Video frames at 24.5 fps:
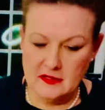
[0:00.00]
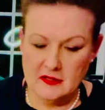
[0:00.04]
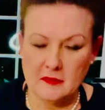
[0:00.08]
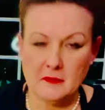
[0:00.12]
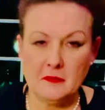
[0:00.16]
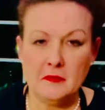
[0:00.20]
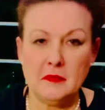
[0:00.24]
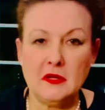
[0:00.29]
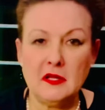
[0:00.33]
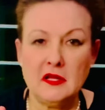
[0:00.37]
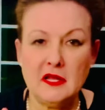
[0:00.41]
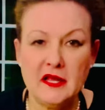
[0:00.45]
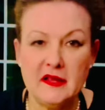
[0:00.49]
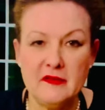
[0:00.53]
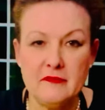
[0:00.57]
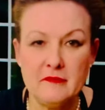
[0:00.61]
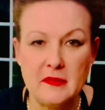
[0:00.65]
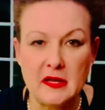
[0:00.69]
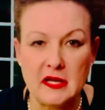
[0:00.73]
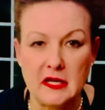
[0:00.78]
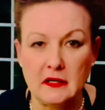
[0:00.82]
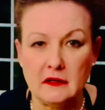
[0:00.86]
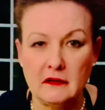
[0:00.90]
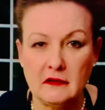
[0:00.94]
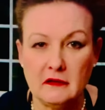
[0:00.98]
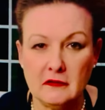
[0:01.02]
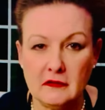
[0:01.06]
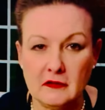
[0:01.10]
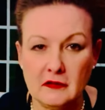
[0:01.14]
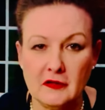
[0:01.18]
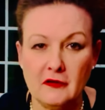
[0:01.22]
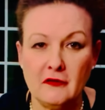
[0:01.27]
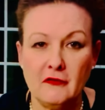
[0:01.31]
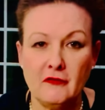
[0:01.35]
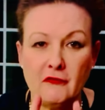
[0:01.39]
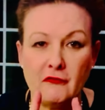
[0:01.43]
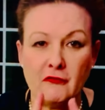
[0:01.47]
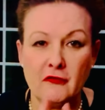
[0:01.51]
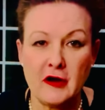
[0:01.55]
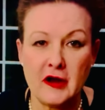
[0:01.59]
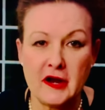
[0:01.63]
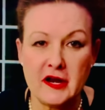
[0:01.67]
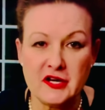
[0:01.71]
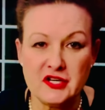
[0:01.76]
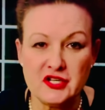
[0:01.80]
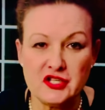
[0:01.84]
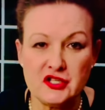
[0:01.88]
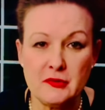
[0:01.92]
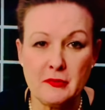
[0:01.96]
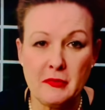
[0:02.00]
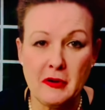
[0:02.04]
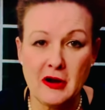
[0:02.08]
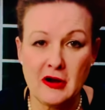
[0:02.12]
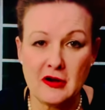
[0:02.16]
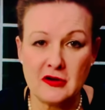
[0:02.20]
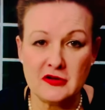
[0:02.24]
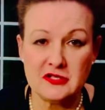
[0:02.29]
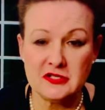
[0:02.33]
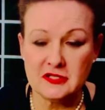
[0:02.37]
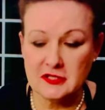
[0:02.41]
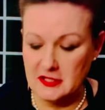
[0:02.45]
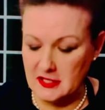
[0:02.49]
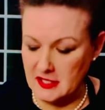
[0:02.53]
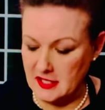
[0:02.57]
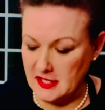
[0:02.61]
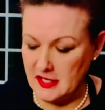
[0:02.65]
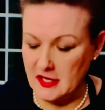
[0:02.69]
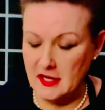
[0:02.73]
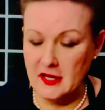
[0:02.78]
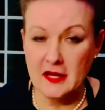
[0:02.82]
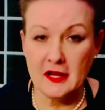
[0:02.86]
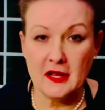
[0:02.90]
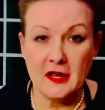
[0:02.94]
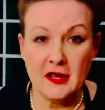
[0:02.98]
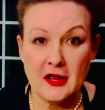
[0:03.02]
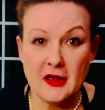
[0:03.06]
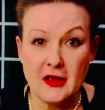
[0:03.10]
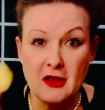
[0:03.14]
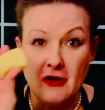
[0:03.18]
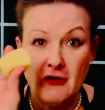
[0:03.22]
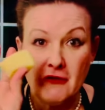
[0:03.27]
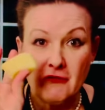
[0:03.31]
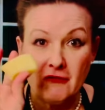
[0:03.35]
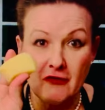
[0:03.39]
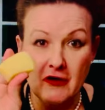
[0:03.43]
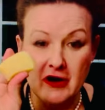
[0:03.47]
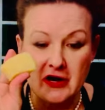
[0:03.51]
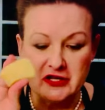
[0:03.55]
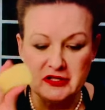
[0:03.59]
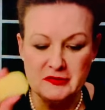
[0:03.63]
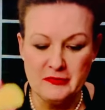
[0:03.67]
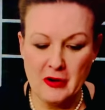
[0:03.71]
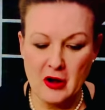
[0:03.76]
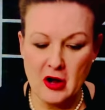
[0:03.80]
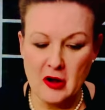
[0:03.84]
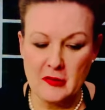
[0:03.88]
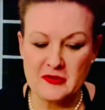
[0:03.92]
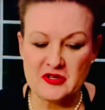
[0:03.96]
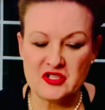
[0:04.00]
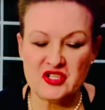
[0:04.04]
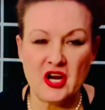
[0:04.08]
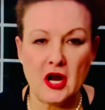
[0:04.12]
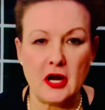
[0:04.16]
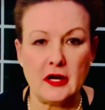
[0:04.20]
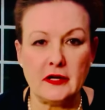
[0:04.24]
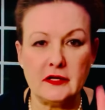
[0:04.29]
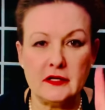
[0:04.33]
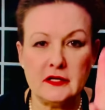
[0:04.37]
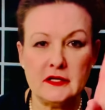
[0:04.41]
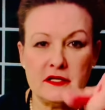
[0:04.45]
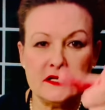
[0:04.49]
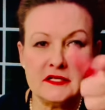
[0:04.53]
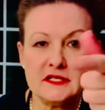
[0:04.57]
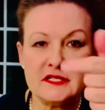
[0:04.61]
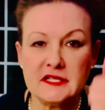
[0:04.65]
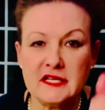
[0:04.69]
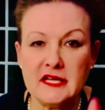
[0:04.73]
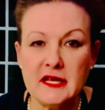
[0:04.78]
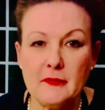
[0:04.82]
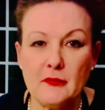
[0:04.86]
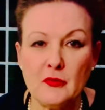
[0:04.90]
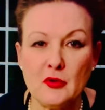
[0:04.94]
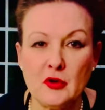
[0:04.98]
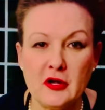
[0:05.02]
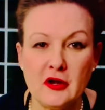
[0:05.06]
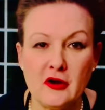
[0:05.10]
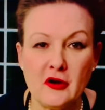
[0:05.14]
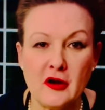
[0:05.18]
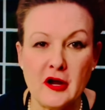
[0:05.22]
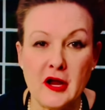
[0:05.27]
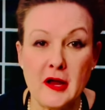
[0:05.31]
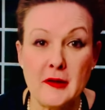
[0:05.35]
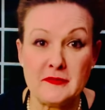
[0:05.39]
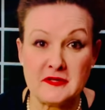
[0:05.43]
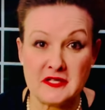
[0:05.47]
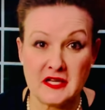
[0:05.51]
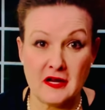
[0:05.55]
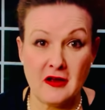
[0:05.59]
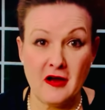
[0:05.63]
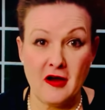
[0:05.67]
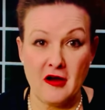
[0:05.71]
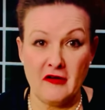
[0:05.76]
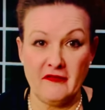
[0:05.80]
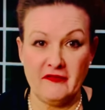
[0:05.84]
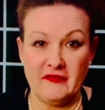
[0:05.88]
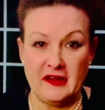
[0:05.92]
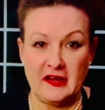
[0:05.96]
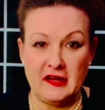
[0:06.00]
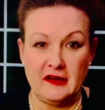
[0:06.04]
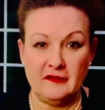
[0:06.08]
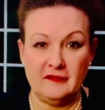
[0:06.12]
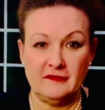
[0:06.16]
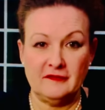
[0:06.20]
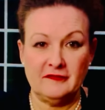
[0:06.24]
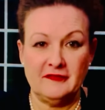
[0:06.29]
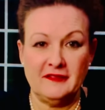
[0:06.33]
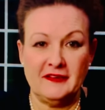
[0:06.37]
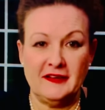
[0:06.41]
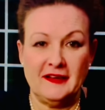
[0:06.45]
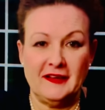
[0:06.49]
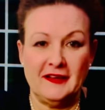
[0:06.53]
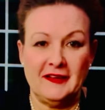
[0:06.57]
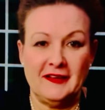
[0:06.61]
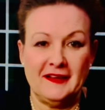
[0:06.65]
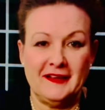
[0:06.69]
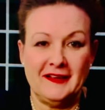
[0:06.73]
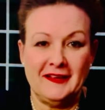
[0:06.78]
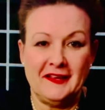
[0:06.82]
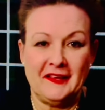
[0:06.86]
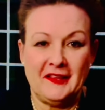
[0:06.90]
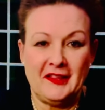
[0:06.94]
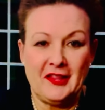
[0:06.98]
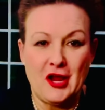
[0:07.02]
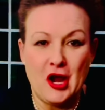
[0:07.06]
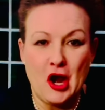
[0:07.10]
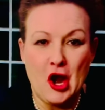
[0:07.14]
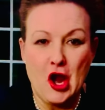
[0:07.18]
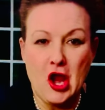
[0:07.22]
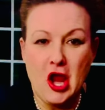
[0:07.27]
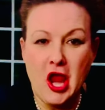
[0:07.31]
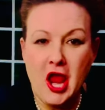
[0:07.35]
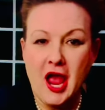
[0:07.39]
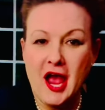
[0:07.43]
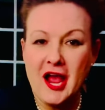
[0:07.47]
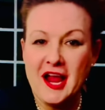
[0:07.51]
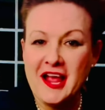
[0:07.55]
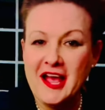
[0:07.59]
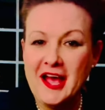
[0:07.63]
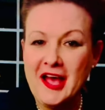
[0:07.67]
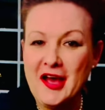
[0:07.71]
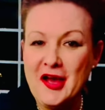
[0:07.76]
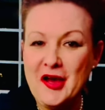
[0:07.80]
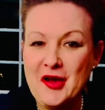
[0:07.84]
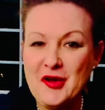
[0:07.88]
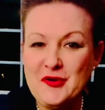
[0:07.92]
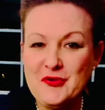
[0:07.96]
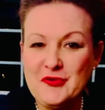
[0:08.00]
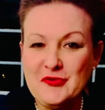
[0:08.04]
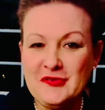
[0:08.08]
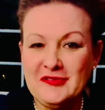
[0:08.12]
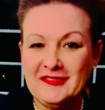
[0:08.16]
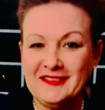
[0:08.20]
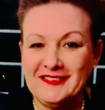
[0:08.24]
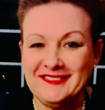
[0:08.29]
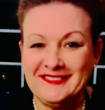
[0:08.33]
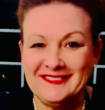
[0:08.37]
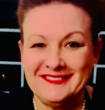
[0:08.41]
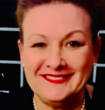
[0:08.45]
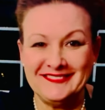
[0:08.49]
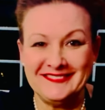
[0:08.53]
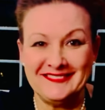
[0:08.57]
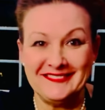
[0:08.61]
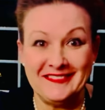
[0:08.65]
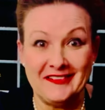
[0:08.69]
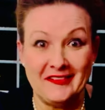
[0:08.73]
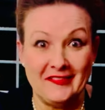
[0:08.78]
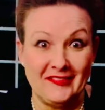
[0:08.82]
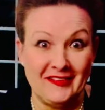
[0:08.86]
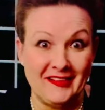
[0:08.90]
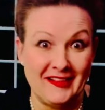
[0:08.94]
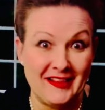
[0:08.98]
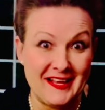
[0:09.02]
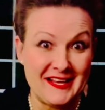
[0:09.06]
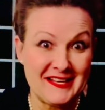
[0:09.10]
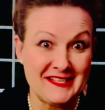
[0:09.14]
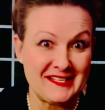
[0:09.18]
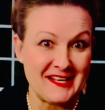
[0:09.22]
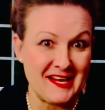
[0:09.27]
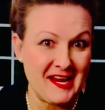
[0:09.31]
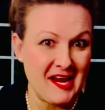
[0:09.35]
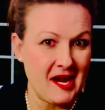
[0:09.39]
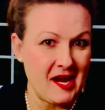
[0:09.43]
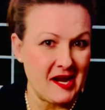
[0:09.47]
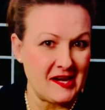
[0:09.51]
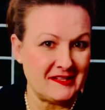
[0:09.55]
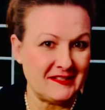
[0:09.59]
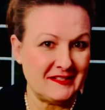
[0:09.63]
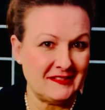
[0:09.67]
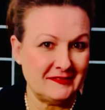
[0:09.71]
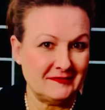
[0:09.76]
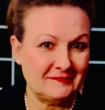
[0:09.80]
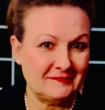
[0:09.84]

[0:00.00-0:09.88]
Believe me, fresh parsley, fresh Parmesan. Skip one of your cups of coffee. There you go. Let's eat.